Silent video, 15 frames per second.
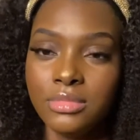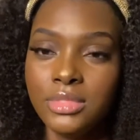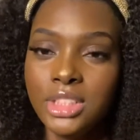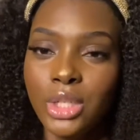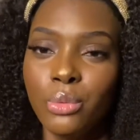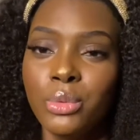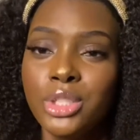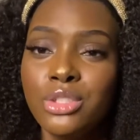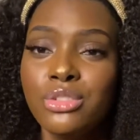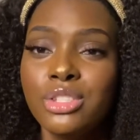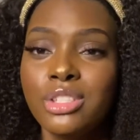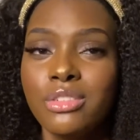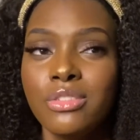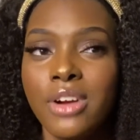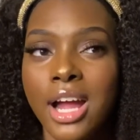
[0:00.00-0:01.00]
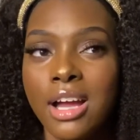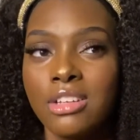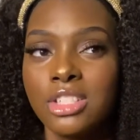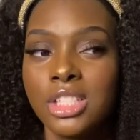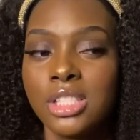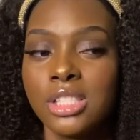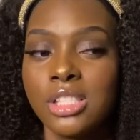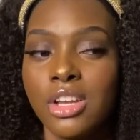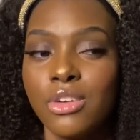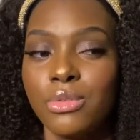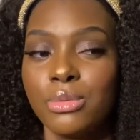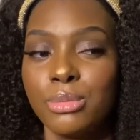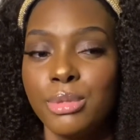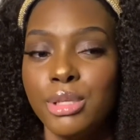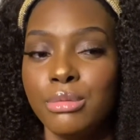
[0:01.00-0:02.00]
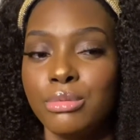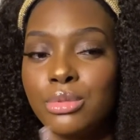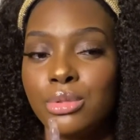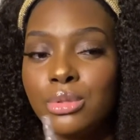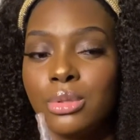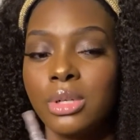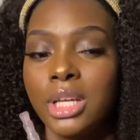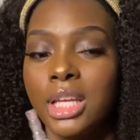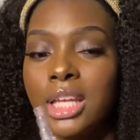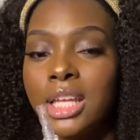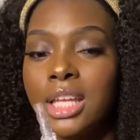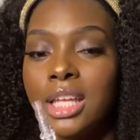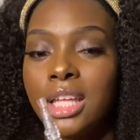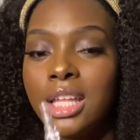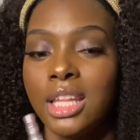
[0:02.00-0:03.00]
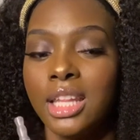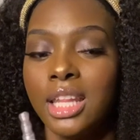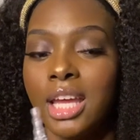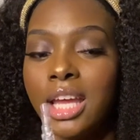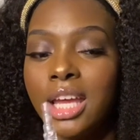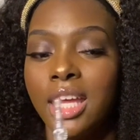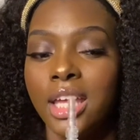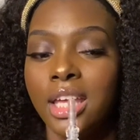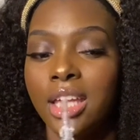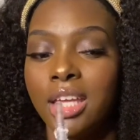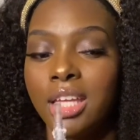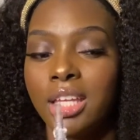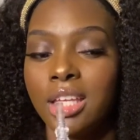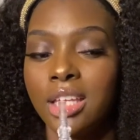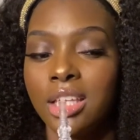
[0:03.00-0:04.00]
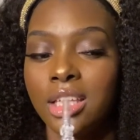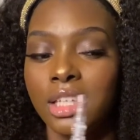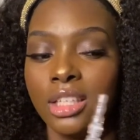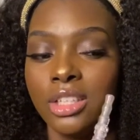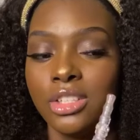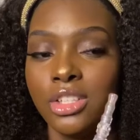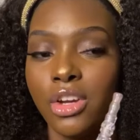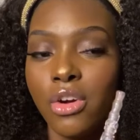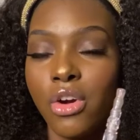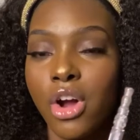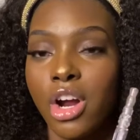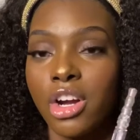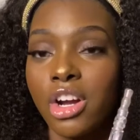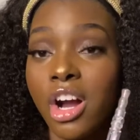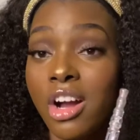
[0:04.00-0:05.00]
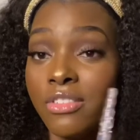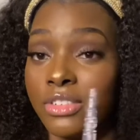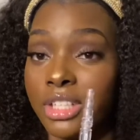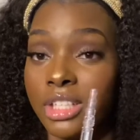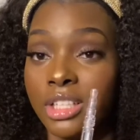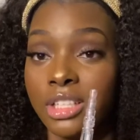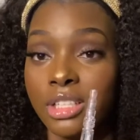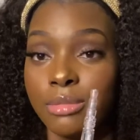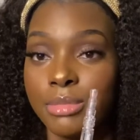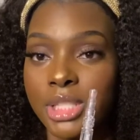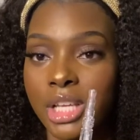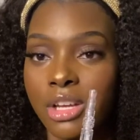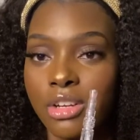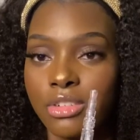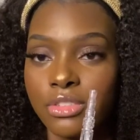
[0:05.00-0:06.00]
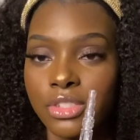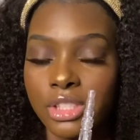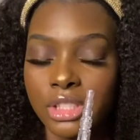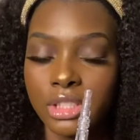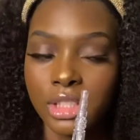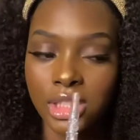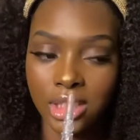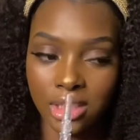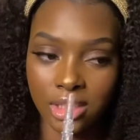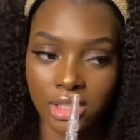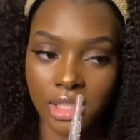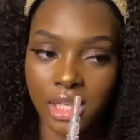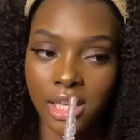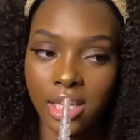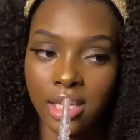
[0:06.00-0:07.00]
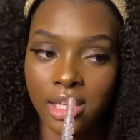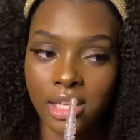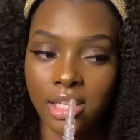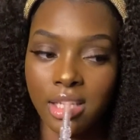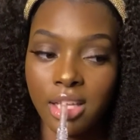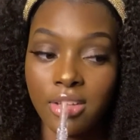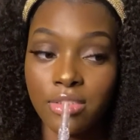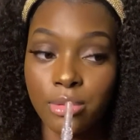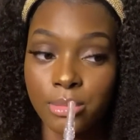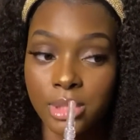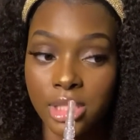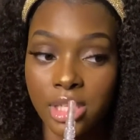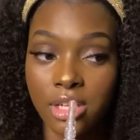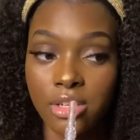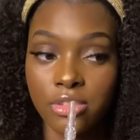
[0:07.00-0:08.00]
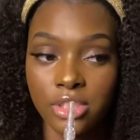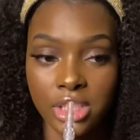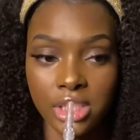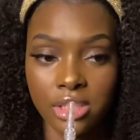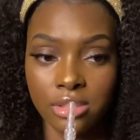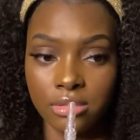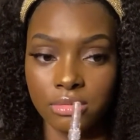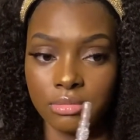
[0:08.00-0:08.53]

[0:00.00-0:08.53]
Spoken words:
When you surround yourself with people that, you know, are confident in themselves and love themselves and,